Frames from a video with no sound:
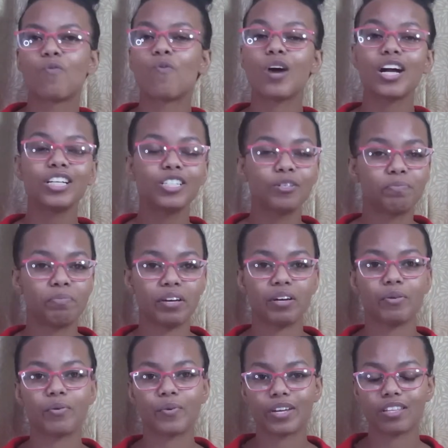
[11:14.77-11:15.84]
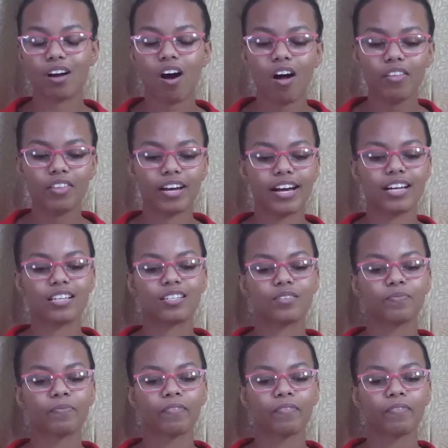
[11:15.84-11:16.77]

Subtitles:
worshiping with others.